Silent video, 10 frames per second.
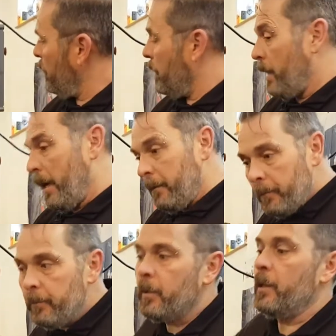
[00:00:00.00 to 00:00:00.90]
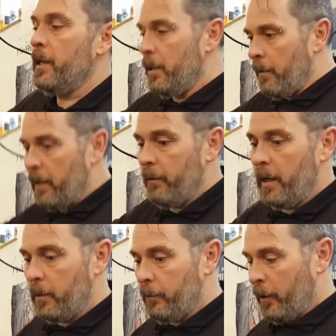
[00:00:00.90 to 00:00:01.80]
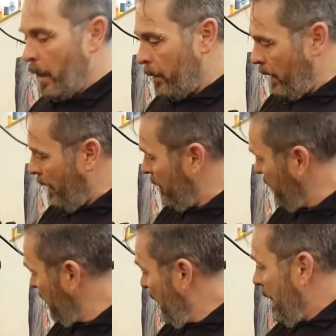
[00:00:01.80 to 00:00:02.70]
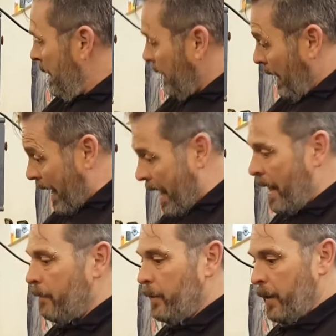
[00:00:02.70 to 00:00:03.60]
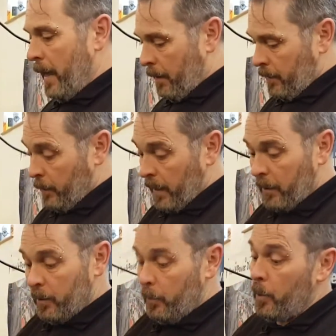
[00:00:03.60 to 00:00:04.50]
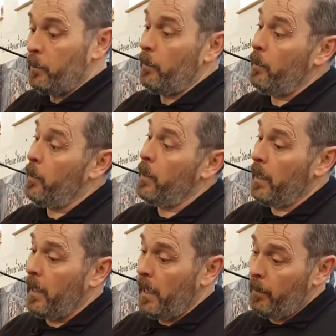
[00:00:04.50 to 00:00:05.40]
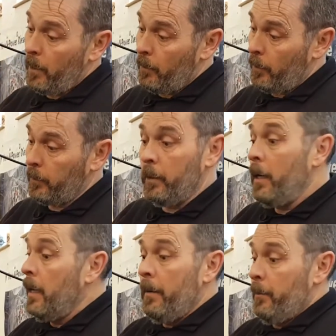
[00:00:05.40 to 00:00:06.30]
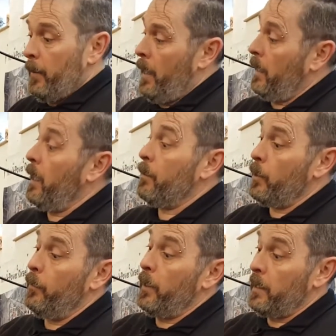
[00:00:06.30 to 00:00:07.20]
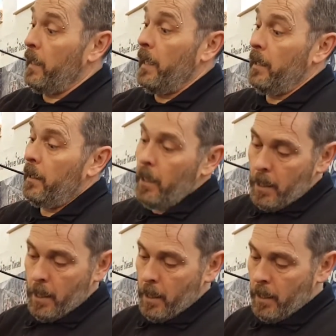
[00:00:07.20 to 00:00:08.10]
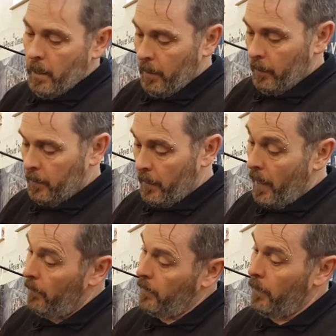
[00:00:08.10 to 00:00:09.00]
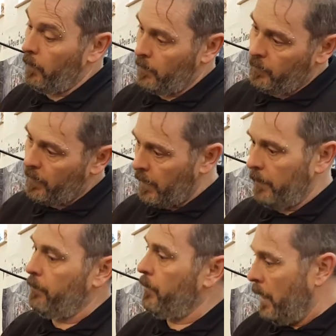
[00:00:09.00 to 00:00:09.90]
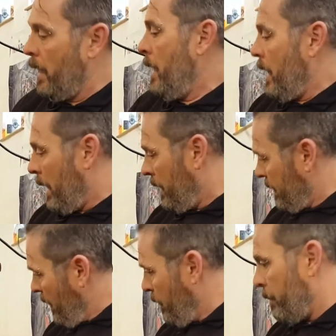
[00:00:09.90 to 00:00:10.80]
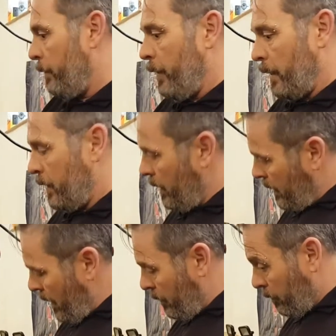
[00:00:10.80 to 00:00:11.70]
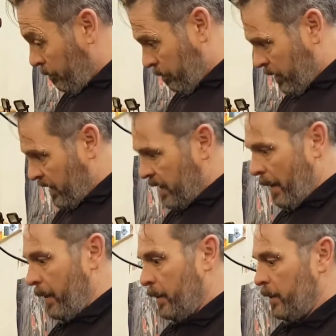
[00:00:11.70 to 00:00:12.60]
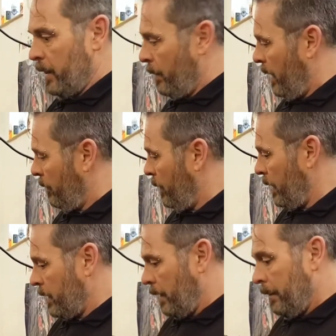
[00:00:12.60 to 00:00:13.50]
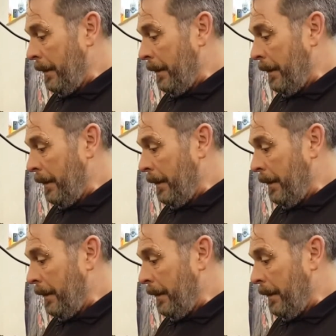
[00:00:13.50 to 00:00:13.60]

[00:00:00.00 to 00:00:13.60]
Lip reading: do now. Continue around the vehicle for a couple of hours, get everything out till we get to a point when we put that clay bar on and it comes off and it's clean. It looks like that, you know, once you've done it, and there's no imperfection, there's no contamination in the paintwork. So